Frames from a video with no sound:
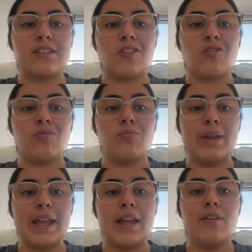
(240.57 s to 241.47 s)
of
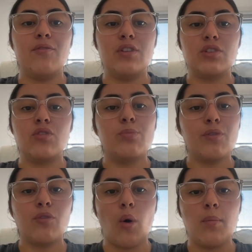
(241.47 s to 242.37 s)
mere physical
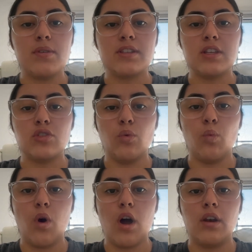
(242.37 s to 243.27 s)
performance into
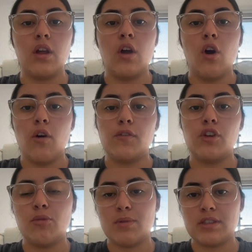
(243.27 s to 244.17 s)
one of
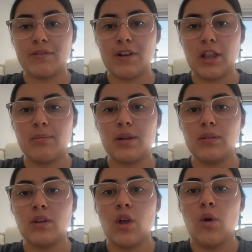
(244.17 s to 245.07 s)
human development,
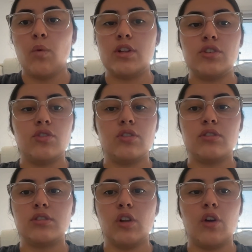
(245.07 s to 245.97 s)
where
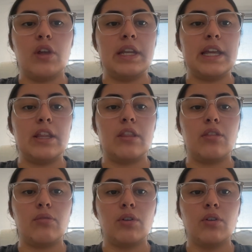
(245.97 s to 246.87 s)
students learn in,
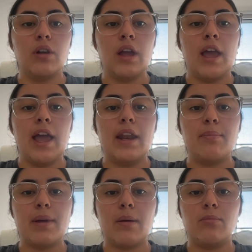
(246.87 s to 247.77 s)
through, and
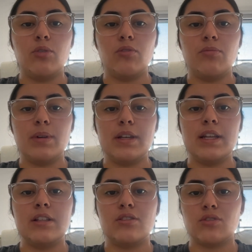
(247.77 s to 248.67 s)
about movement
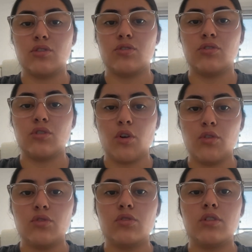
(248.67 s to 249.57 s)
in
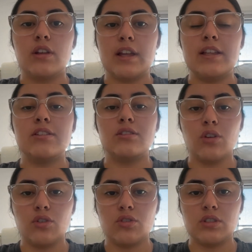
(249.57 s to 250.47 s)

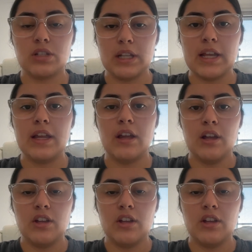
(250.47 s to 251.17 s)
socially